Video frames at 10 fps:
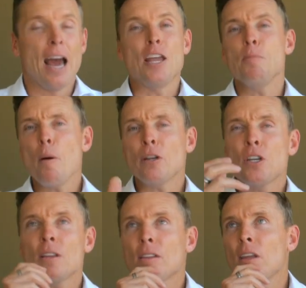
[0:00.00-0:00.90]
And you might be
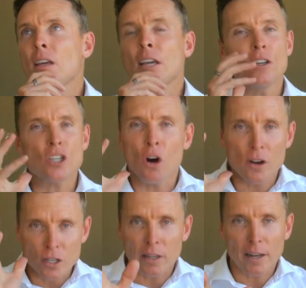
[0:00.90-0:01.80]
sitting there thinking, this
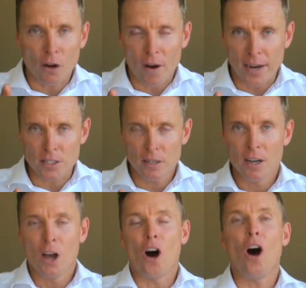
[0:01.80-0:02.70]
guy's clearly cracked.
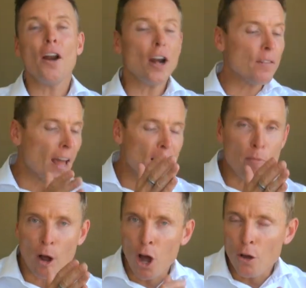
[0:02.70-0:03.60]
I don't even have
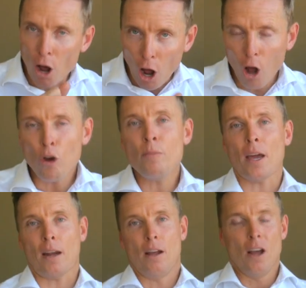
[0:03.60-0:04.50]
my own home
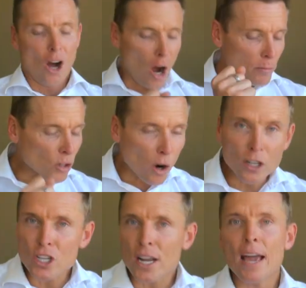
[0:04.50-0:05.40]
yet. I'm trying to
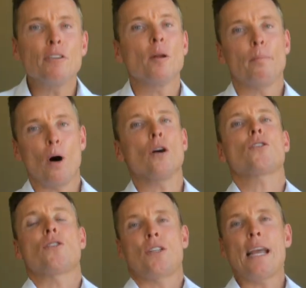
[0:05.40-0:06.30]
save a
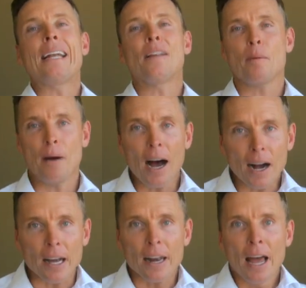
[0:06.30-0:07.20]
deposit to get into the
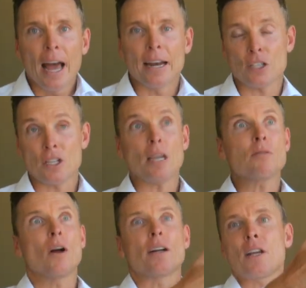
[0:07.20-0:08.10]
market, and it
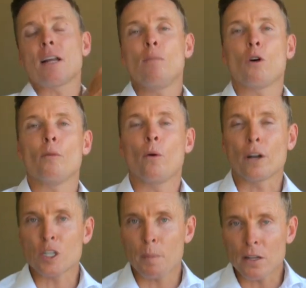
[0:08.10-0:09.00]
seems like it's getting more and more
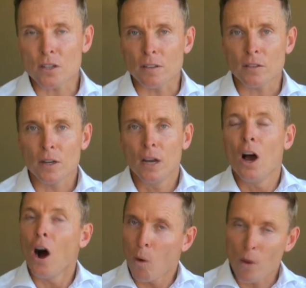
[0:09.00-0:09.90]
expensive.
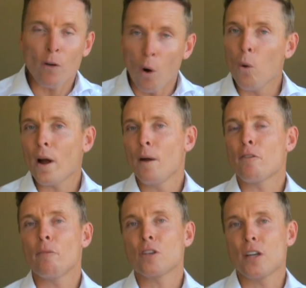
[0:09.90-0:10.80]
We've all come
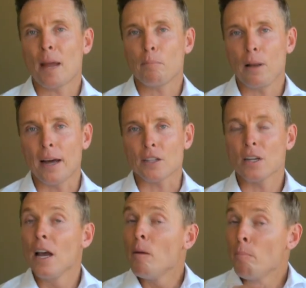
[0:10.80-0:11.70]
from the same place.
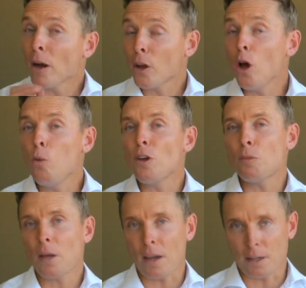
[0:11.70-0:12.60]
But go
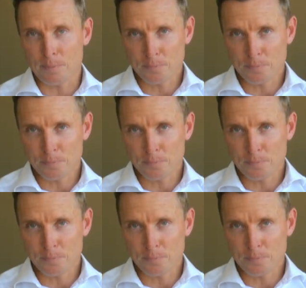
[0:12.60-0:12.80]
with me here.